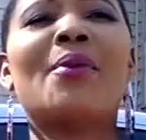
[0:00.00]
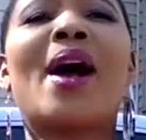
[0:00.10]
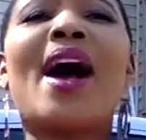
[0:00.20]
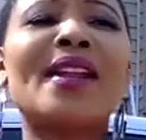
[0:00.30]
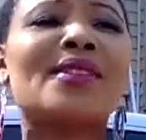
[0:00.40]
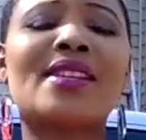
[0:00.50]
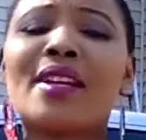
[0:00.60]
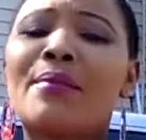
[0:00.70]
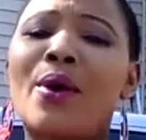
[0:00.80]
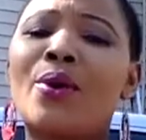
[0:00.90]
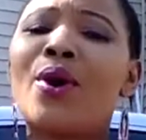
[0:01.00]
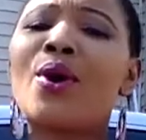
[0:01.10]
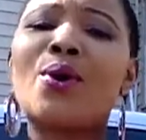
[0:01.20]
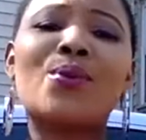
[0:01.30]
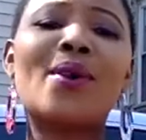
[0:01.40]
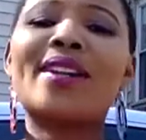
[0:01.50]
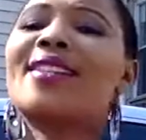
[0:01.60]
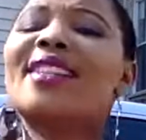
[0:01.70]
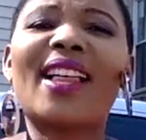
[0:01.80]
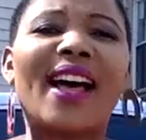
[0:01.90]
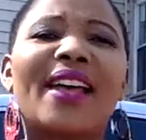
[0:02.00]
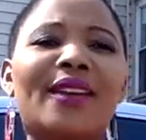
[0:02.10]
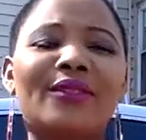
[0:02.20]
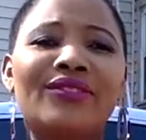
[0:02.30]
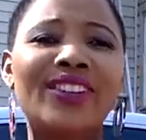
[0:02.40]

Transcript: I had to think about what is life.